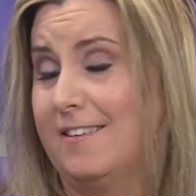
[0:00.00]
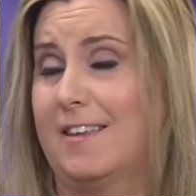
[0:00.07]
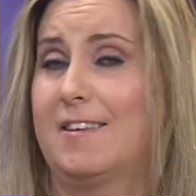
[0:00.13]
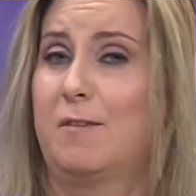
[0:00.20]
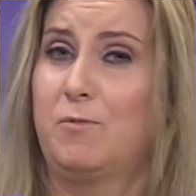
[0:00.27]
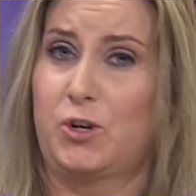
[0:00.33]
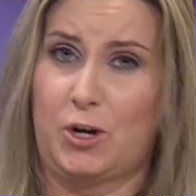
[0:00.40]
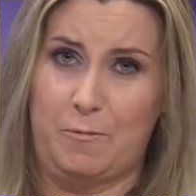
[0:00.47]
as
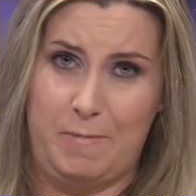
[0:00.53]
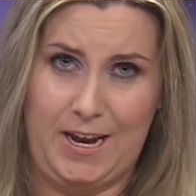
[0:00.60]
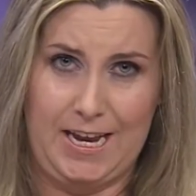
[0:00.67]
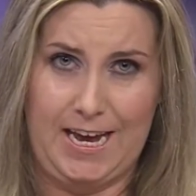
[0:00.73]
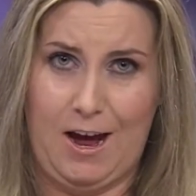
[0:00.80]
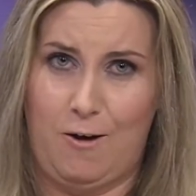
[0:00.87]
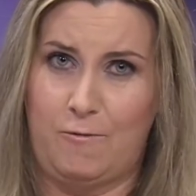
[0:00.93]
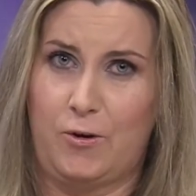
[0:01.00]
I'm sure many
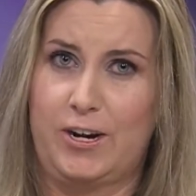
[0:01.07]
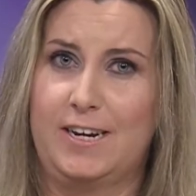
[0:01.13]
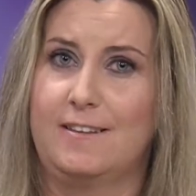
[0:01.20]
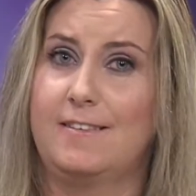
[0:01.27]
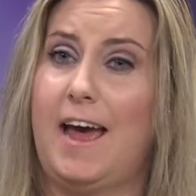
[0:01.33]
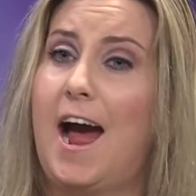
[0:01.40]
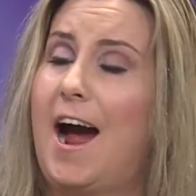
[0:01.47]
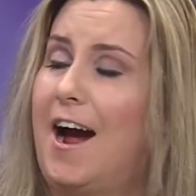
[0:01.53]
Californians
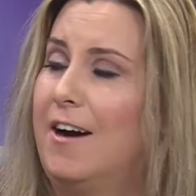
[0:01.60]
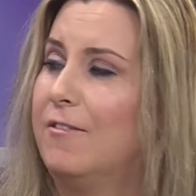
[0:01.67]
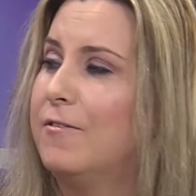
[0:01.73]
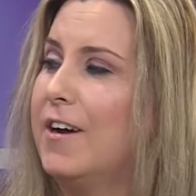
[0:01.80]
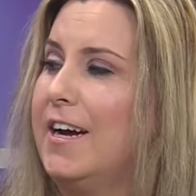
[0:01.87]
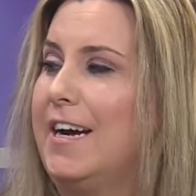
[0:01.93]
have.